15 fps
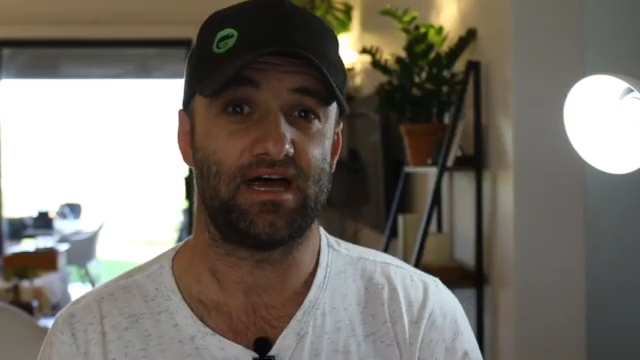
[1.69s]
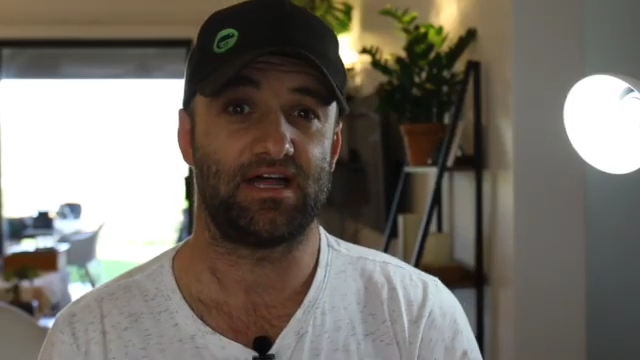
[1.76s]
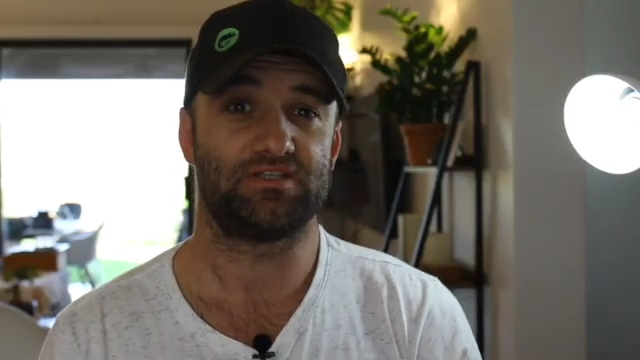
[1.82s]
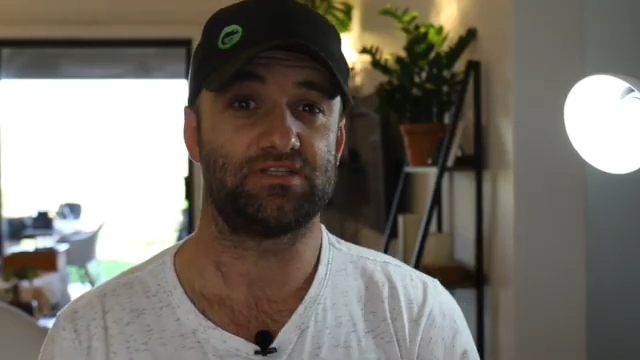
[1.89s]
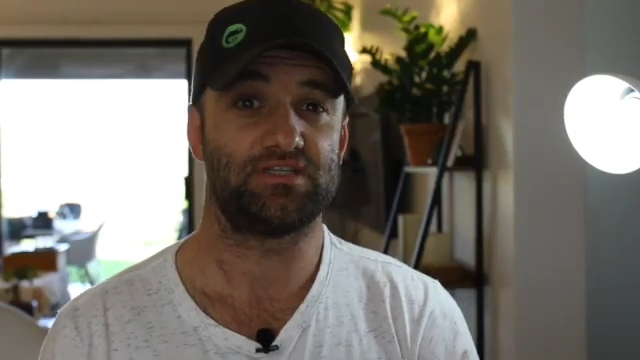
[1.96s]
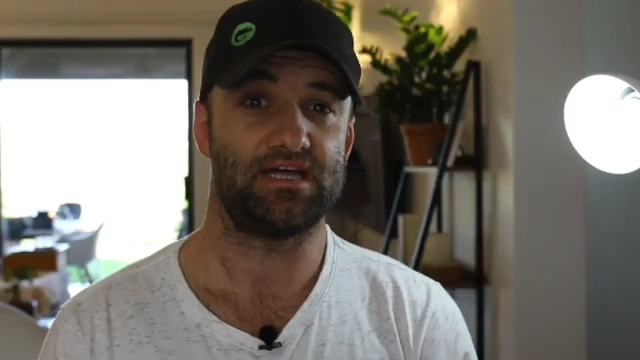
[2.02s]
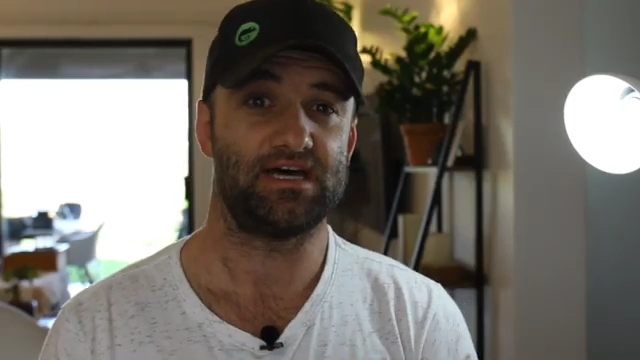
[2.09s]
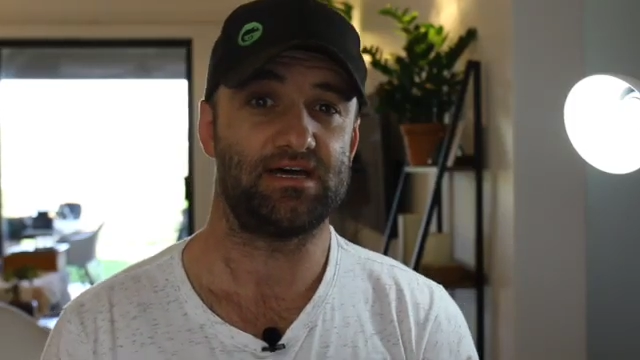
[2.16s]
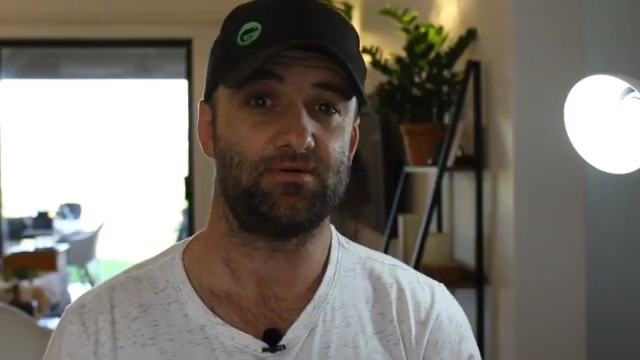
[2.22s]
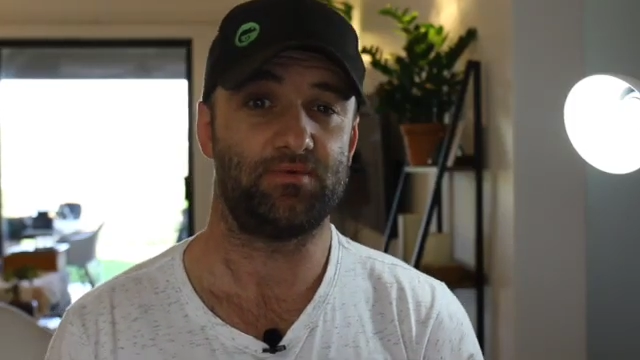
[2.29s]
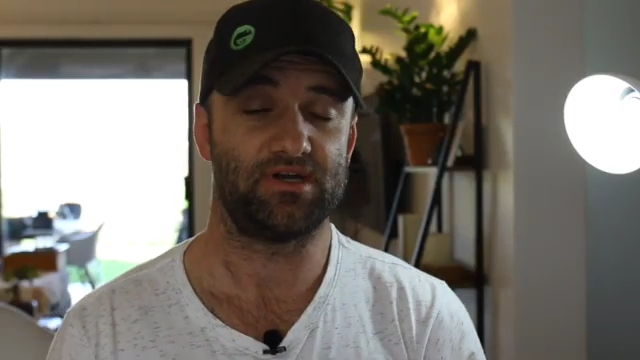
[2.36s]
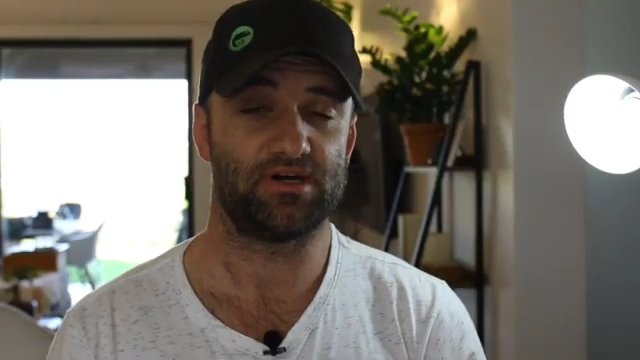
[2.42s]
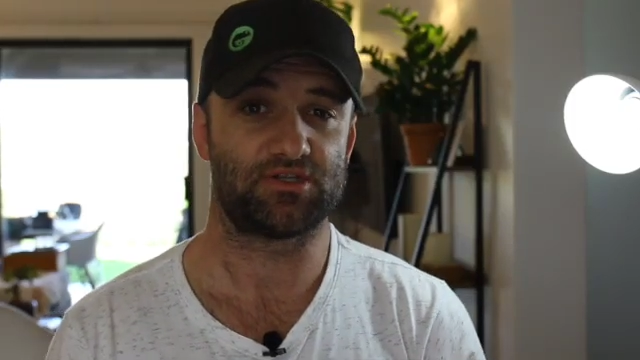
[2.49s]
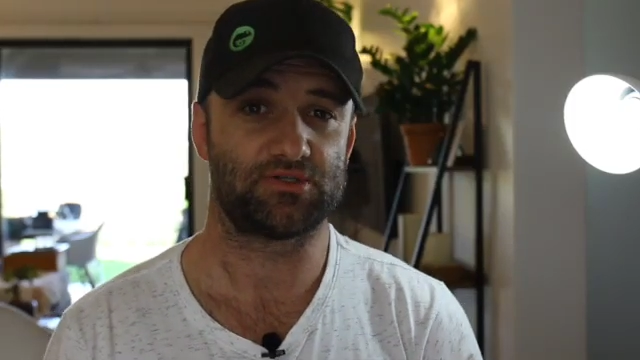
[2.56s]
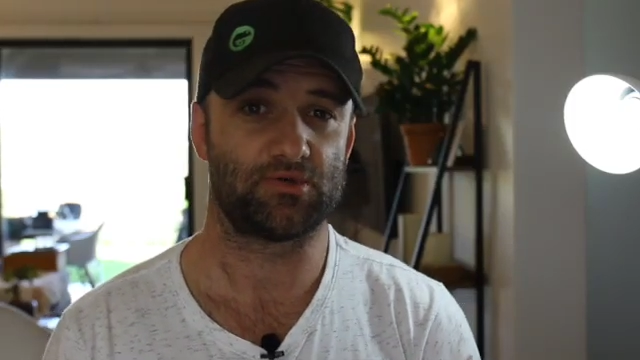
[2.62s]
and today
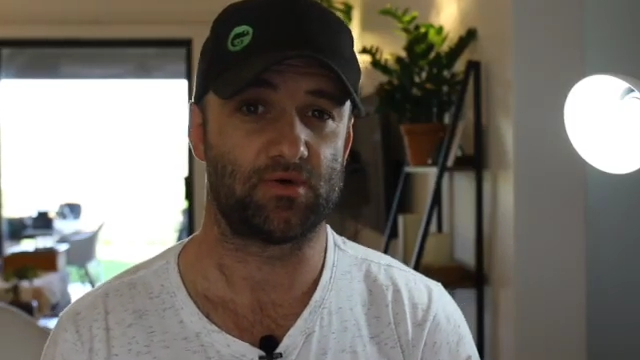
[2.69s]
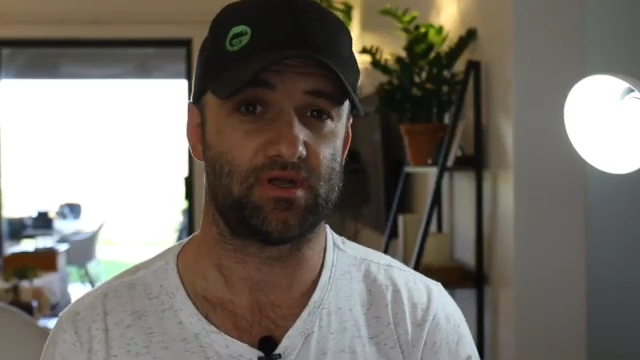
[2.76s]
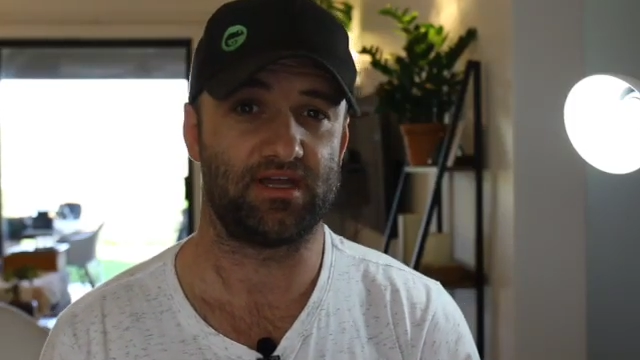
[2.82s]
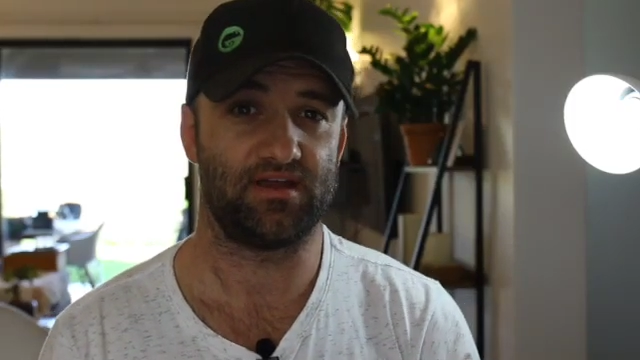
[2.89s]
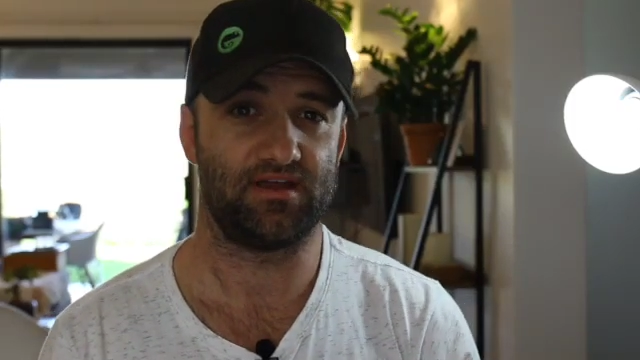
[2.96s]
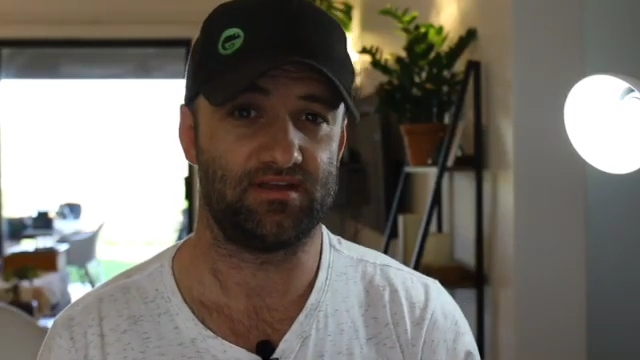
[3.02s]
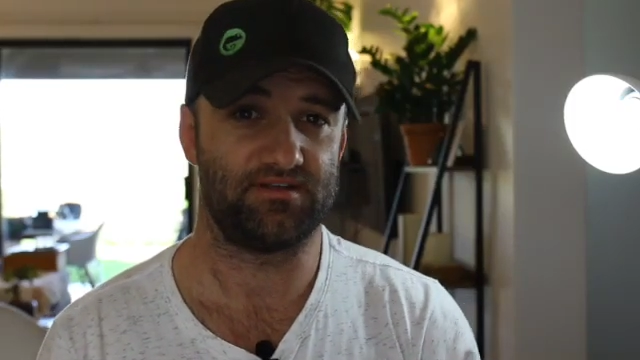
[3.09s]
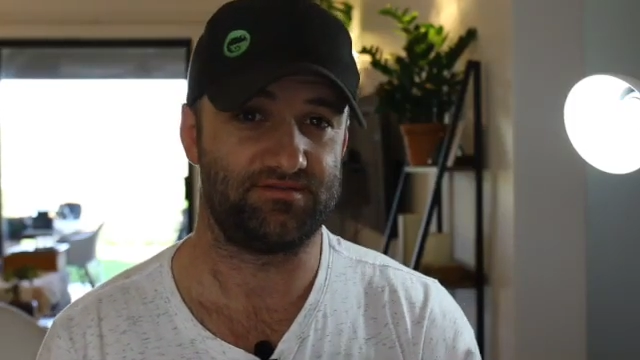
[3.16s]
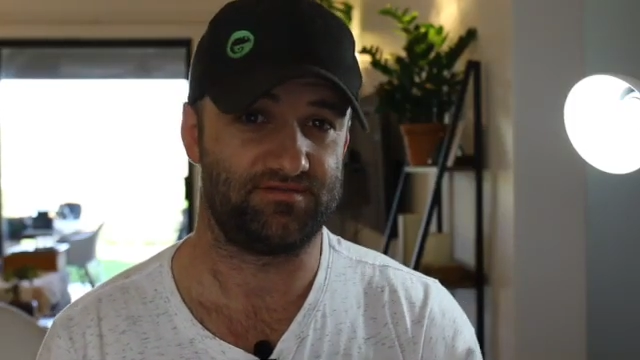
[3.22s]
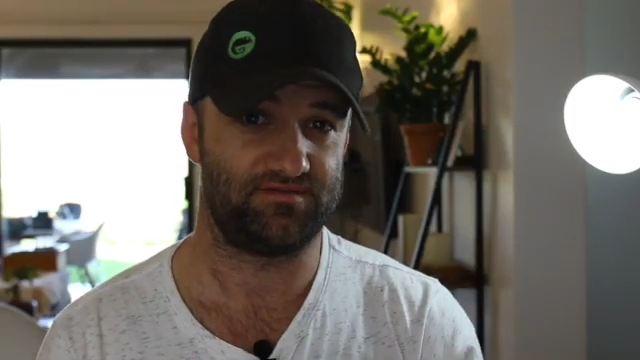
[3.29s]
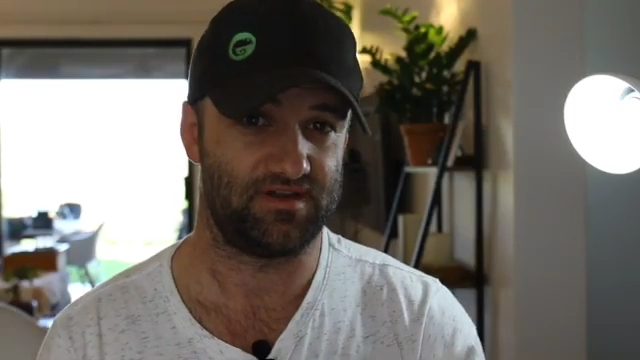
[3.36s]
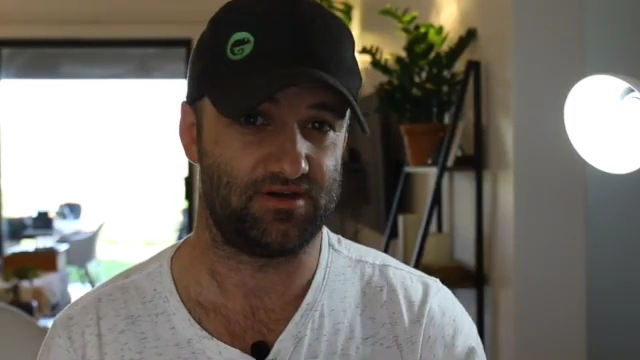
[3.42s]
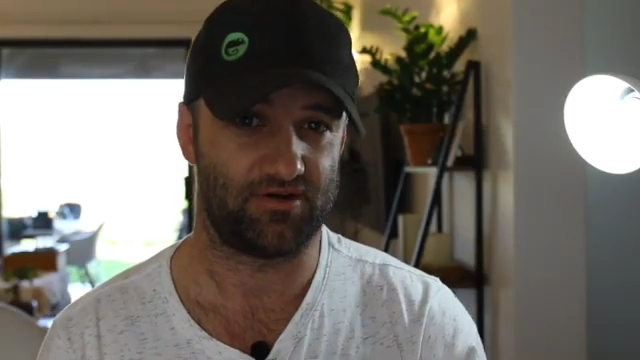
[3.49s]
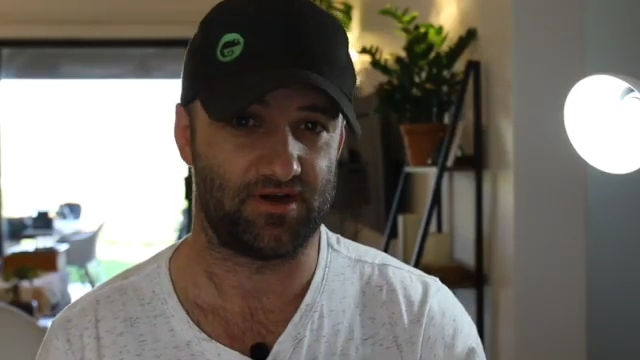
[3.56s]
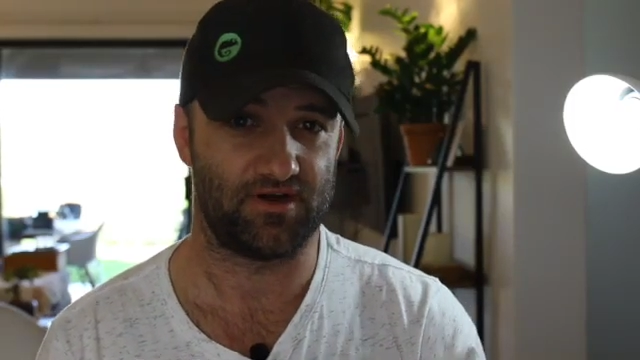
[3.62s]
we are talking
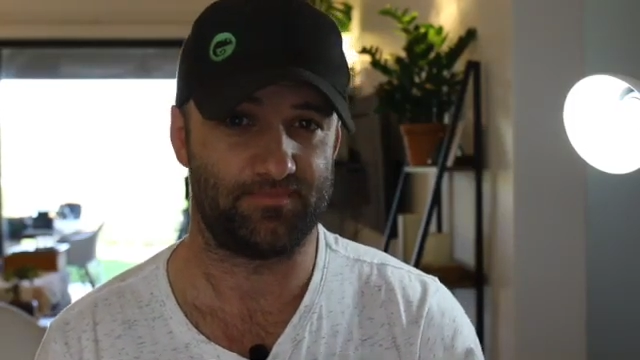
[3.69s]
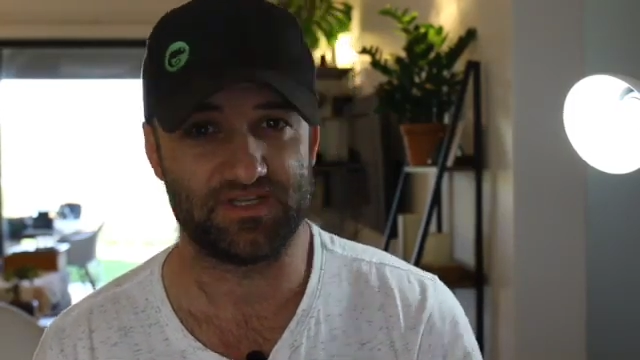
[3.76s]
Vero.